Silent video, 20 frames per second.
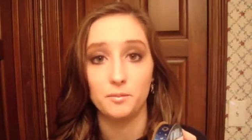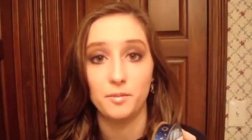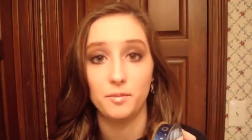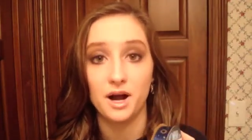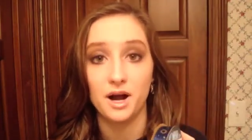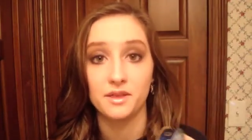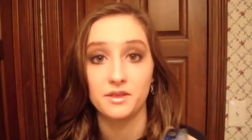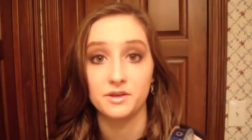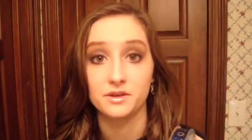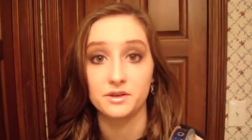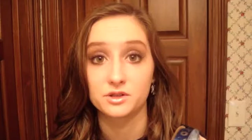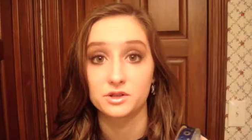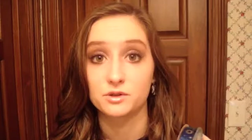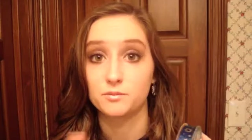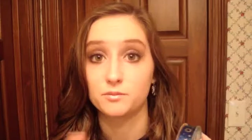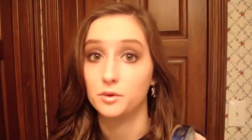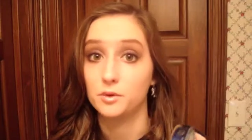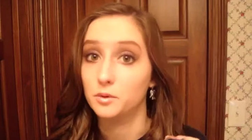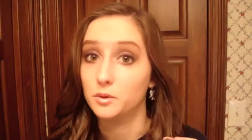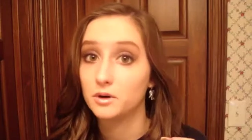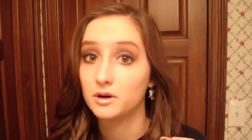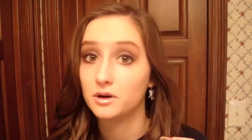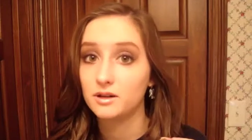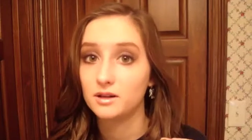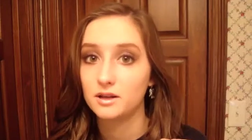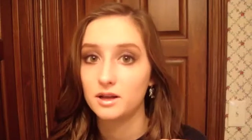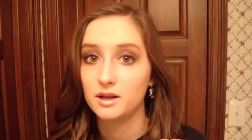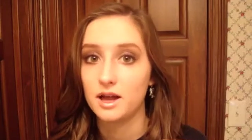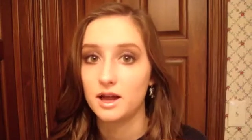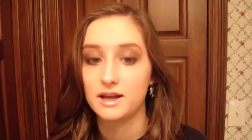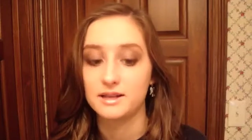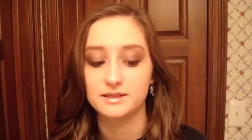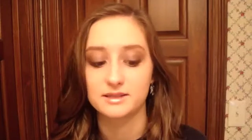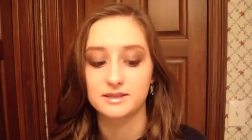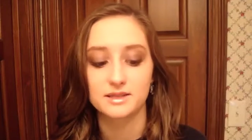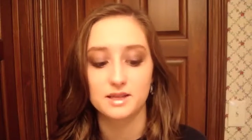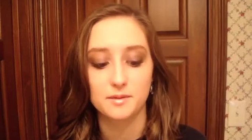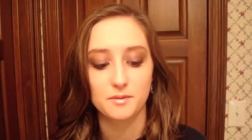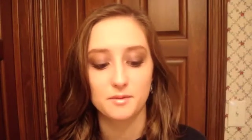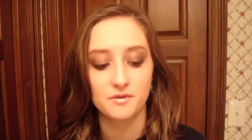by the spool and
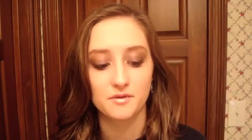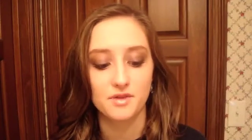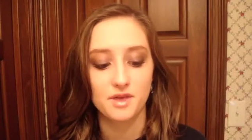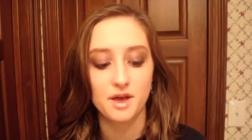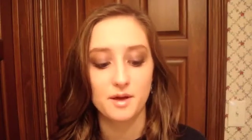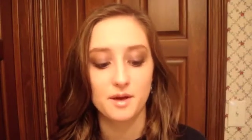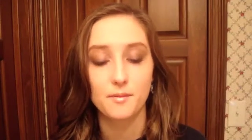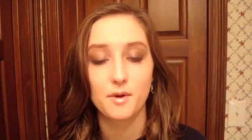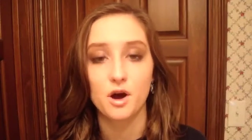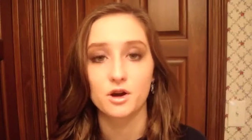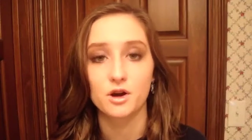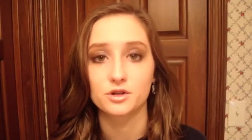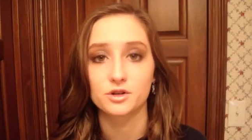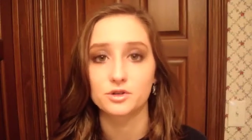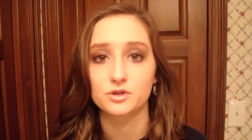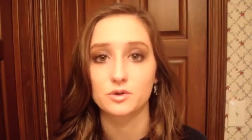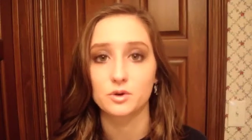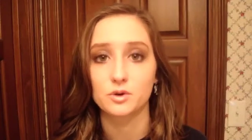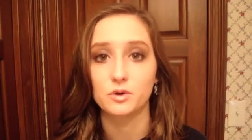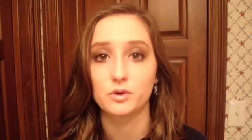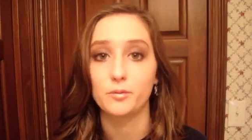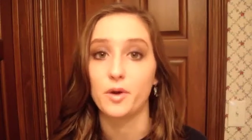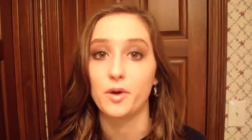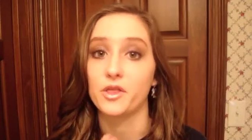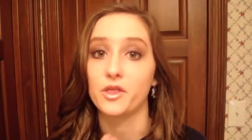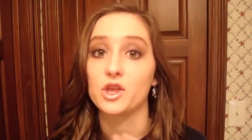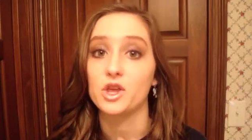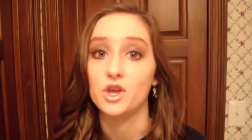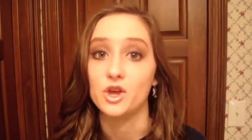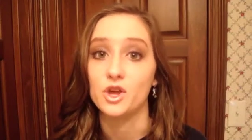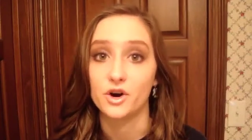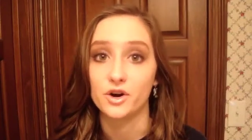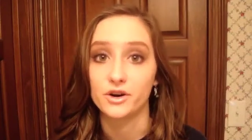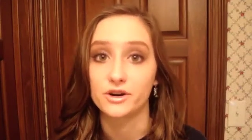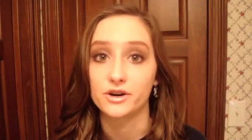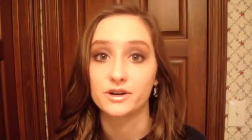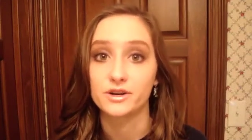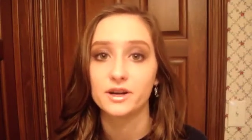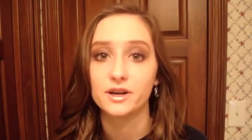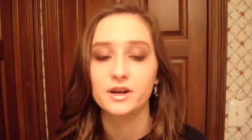some of them are sold by the
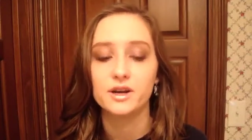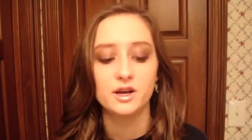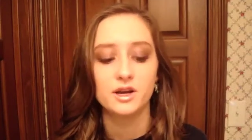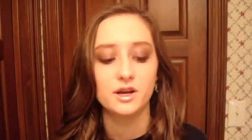yard.